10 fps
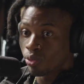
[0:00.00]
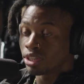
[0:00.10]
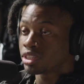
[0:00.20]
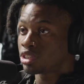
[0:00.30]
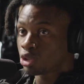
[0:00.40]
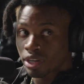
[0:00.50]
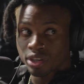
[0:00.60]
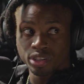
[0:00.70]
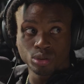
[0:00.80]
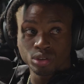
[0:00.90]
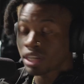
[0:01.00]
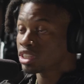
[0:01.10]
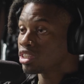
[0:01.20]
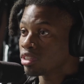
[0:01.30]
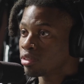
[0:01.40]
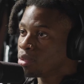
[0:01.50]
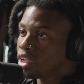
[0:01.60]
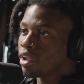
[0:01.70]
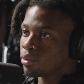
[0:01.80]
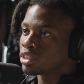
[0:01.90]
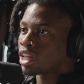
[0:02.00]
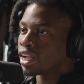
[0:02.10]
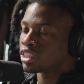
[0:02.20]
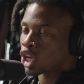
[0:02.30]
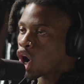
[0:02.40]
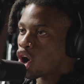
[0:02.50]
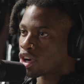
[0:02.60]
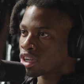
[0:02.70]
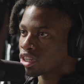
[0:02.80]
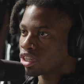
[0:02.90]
What's triggering you? They should be able to like talk.